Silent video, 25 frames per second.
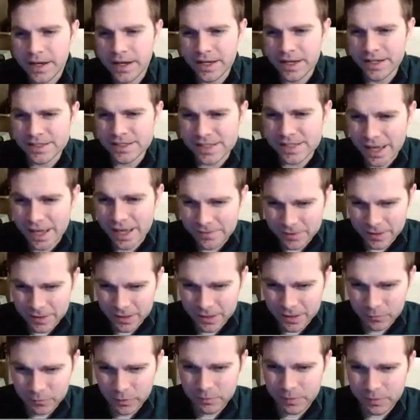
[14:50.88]
It is
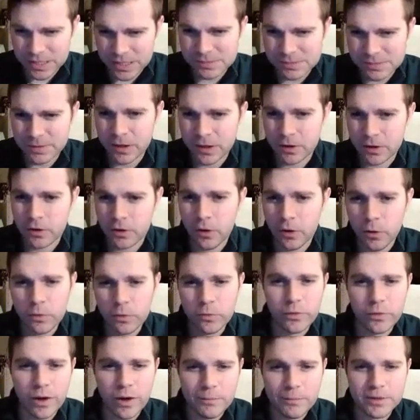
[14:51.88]
evident we must be our
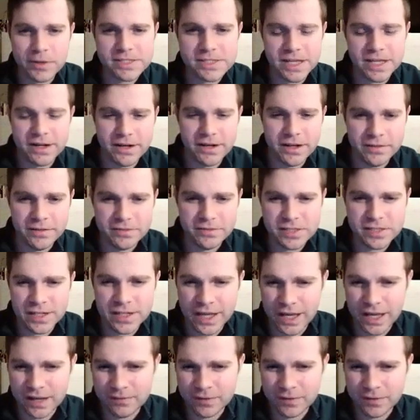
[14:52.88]
own representatives and
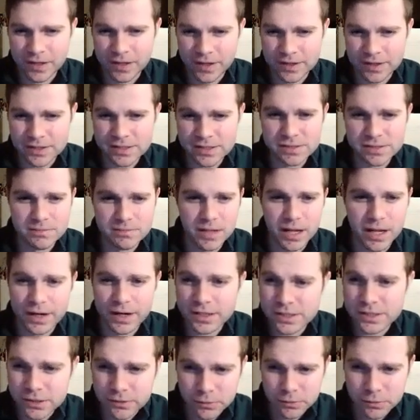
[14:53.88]
advocates, not
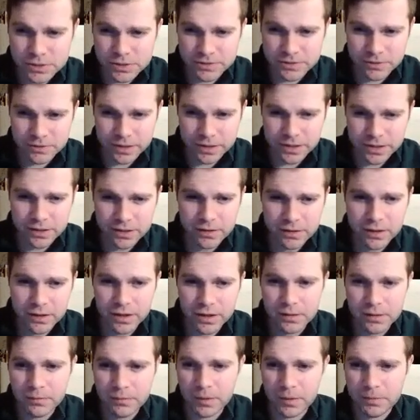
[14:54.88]
exclusively,
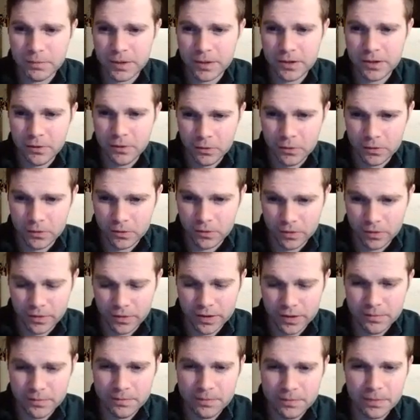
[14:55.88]
but
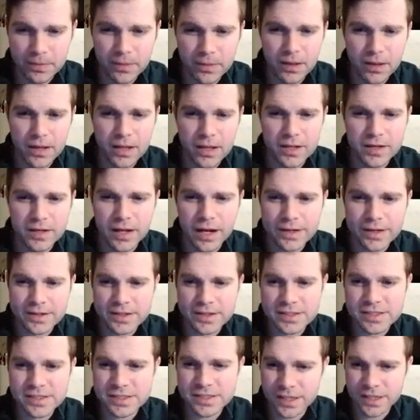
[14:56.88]
peculiarly, not
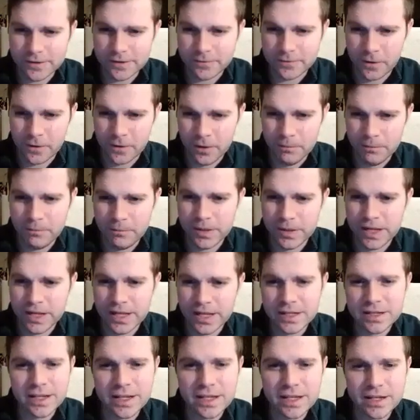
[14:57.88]
distinct from, but
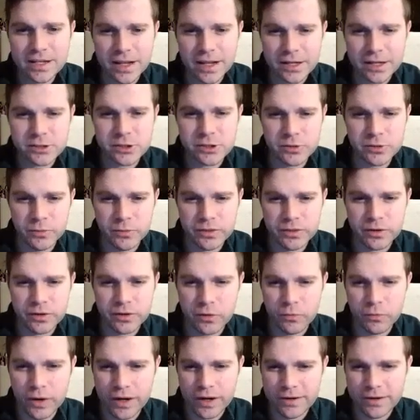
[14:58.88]
in connection with
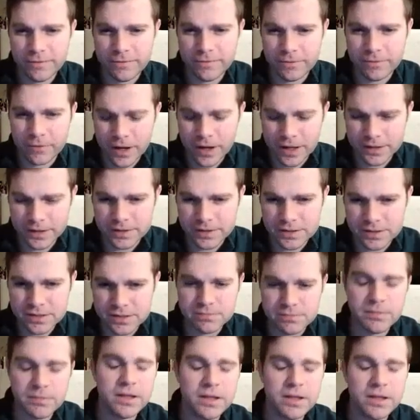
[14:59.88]
our white friends.